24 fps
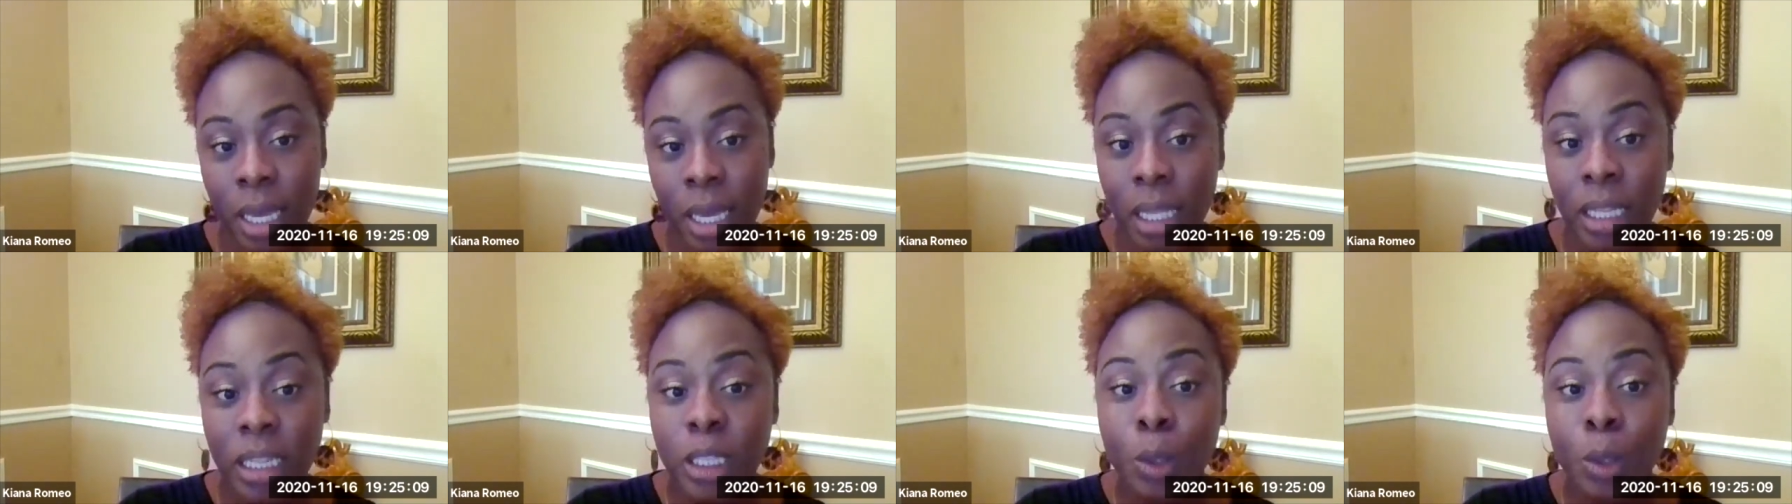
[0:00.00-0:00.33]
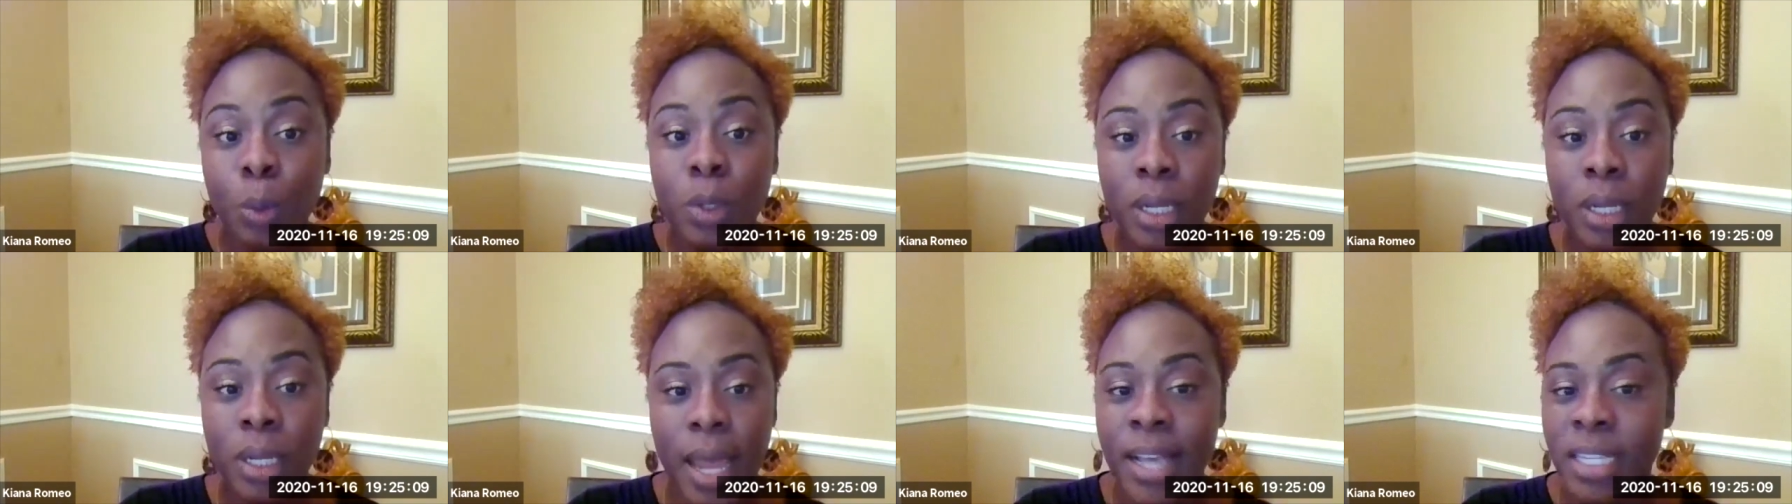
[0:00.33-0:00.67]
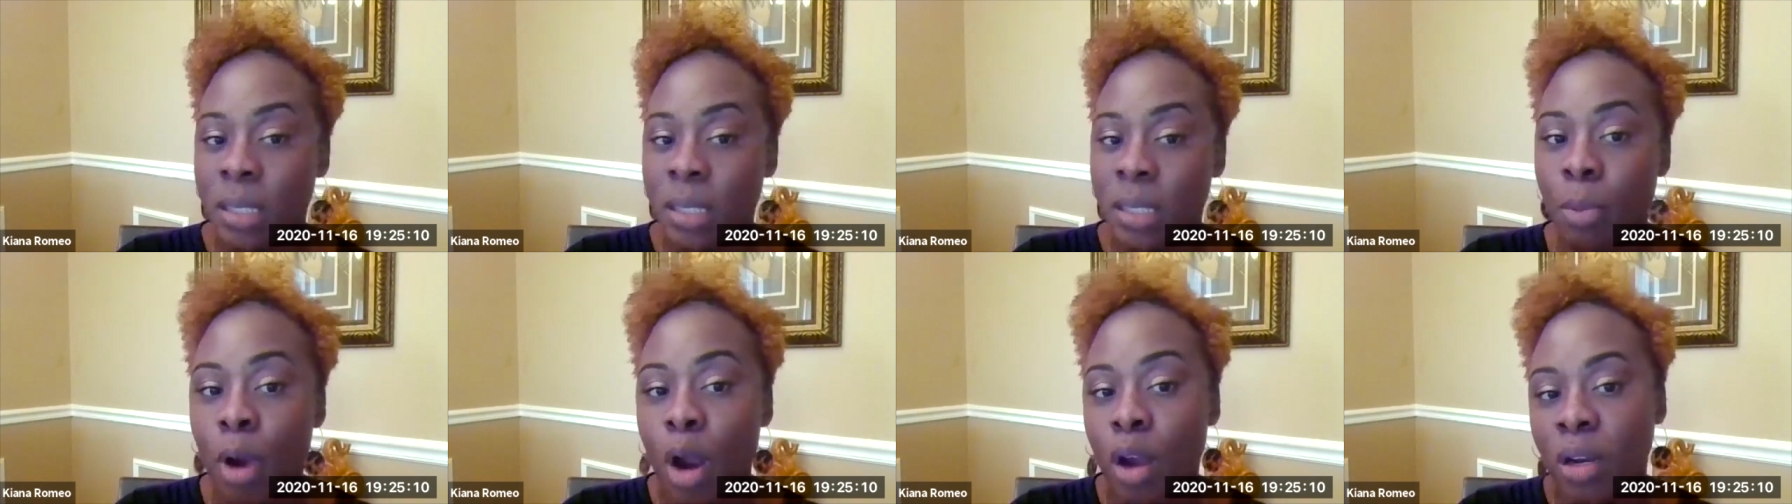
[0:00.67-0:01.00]
included
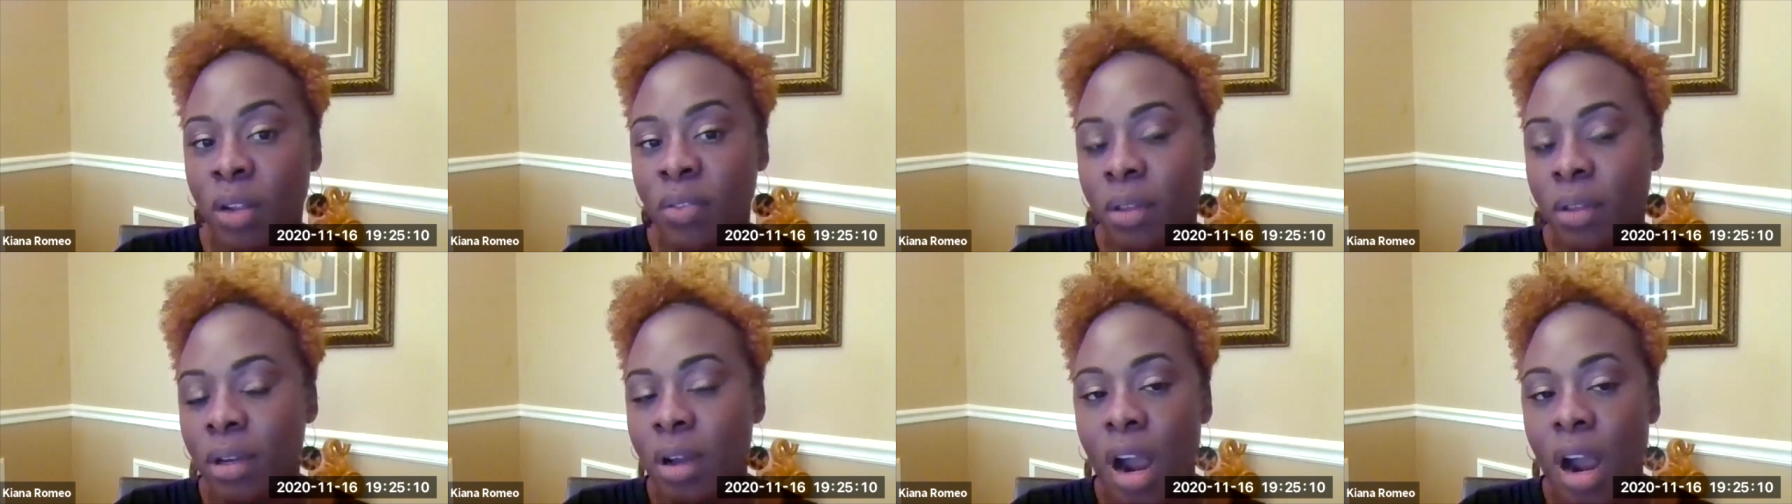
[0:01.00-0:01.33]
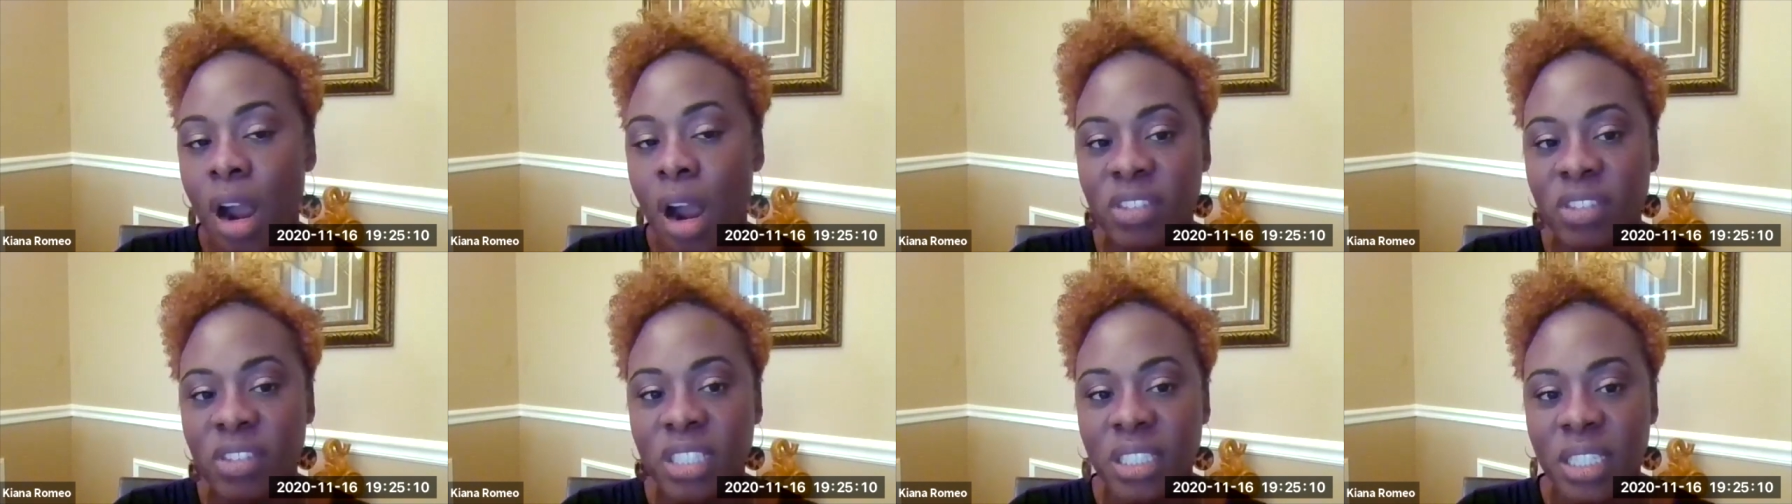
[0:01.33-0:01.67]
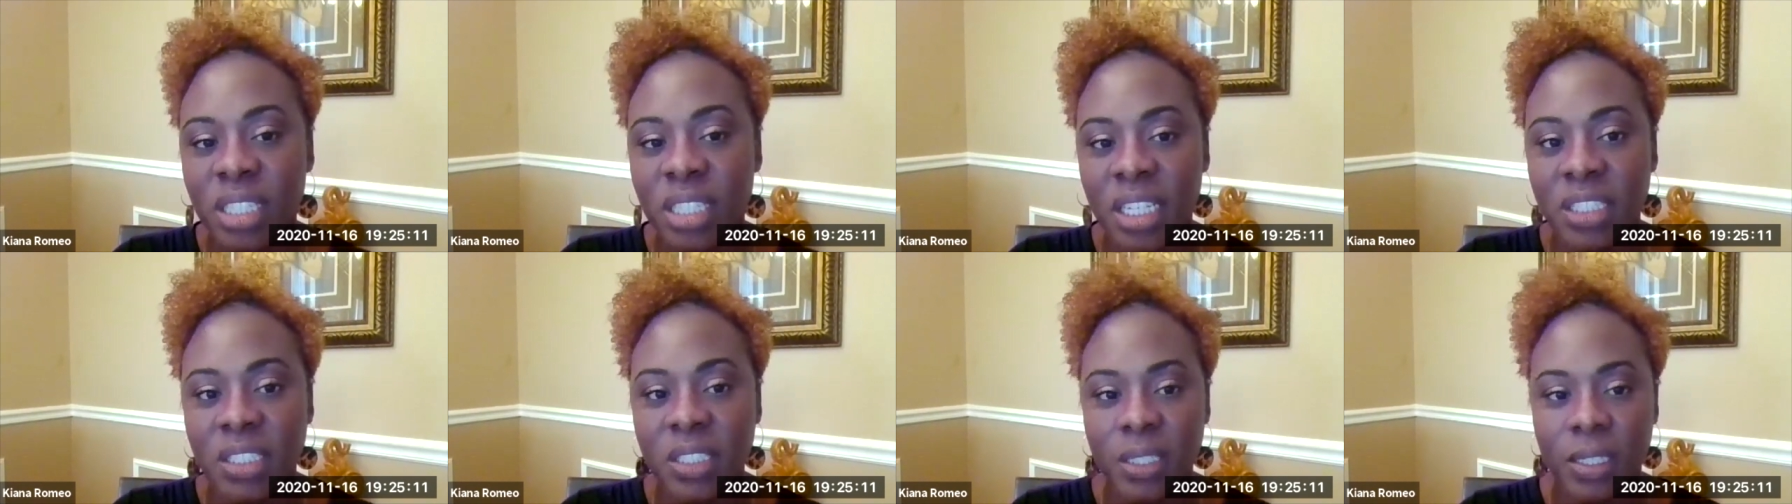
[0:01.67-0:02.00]
as a part of the
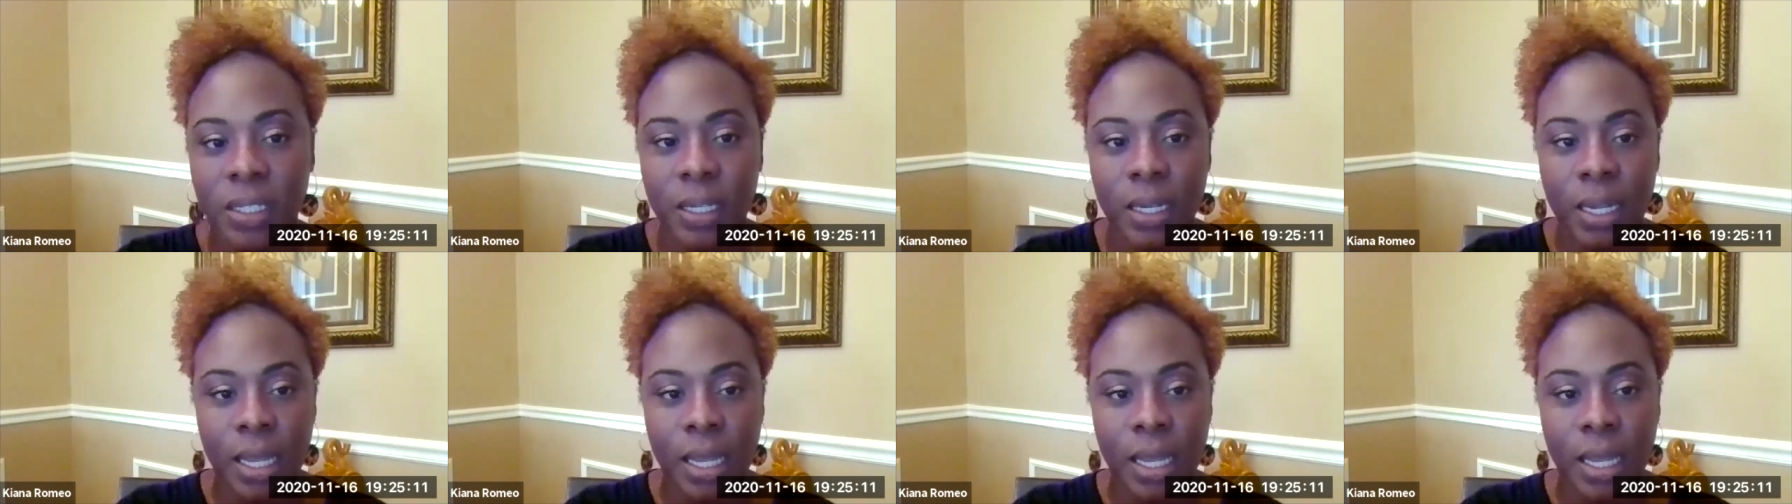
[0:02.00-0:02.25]
conversation.